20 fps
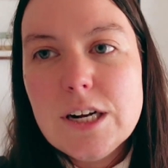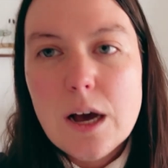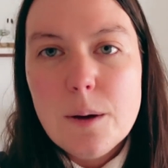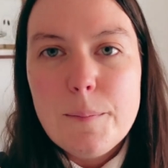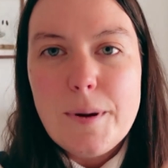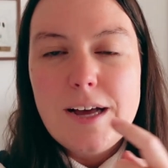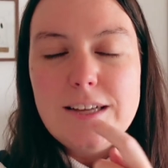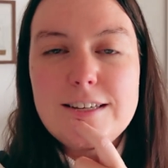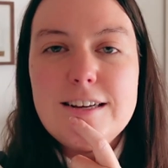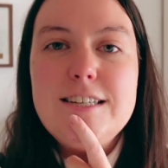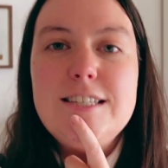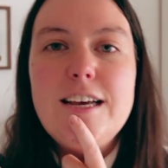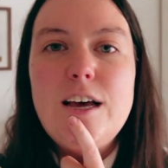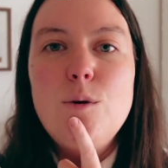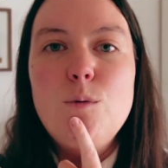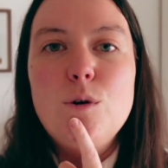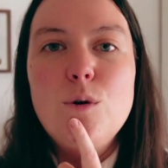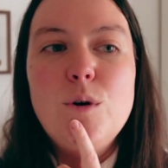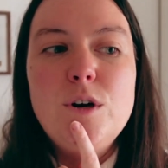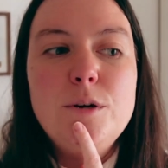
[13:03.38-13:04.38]
up, as I
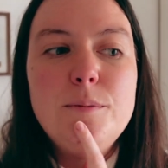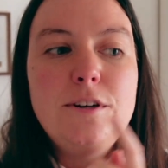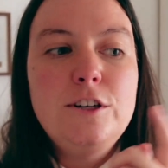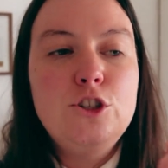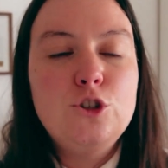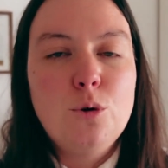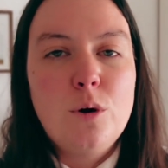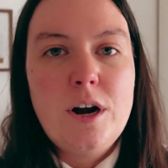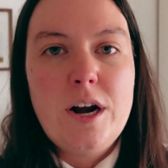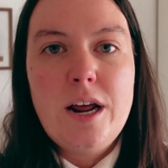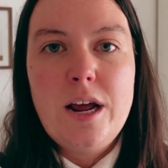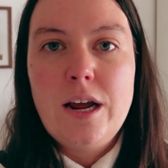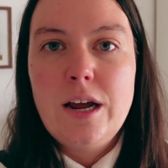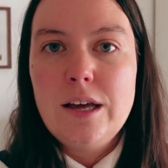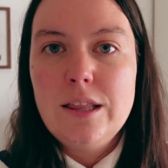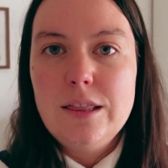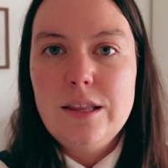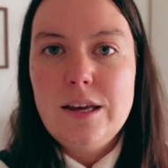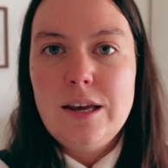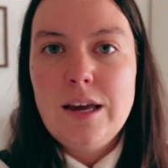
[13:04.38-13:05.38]
said, we're going to be
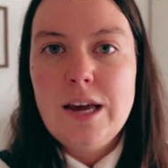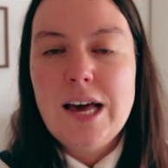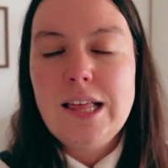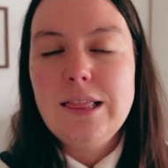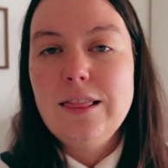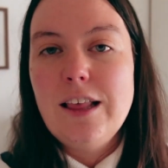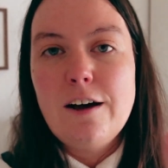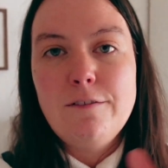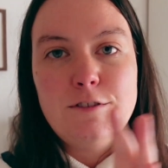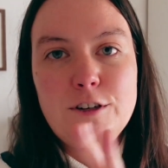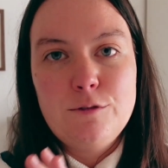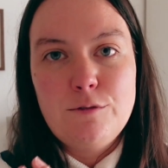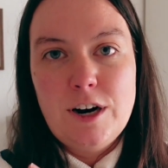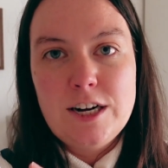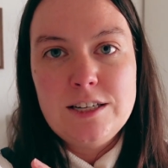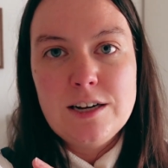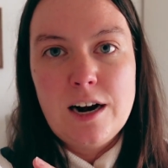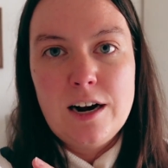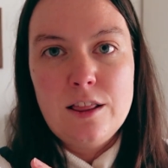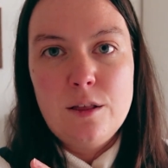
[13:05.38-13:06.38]
joining the left and
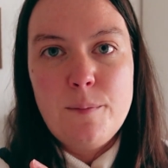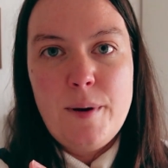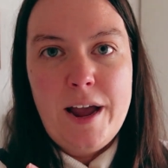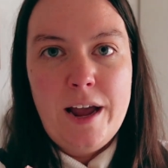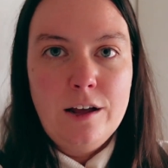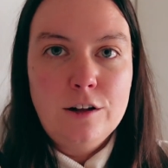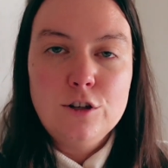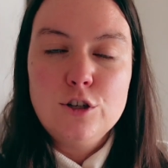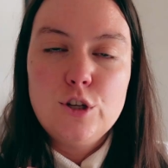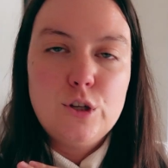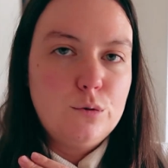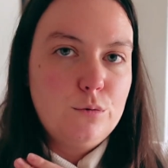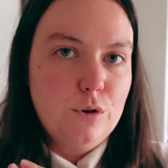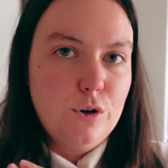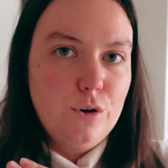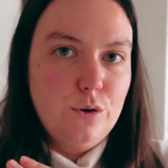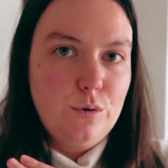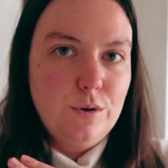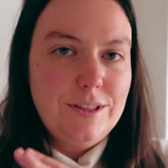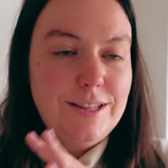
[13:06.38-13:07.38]
right side of the pants
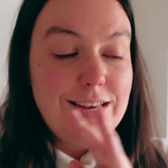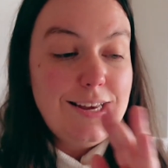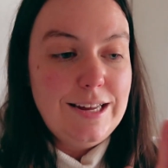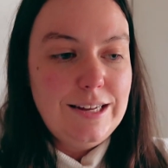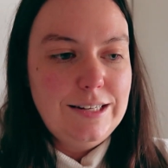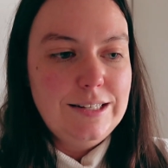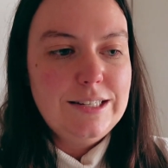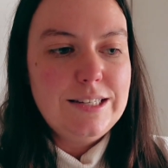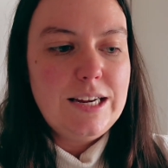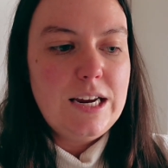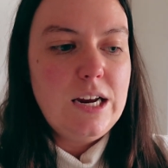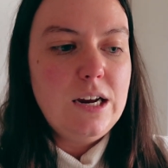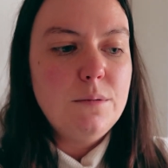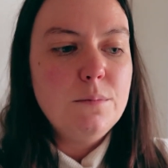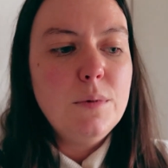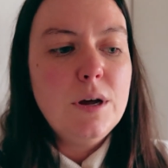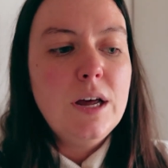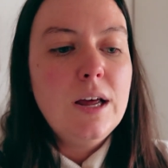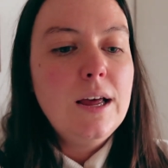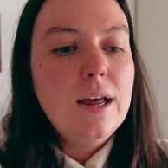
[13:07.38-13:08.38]
through the
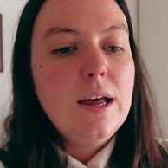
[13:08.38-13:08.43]
inseam.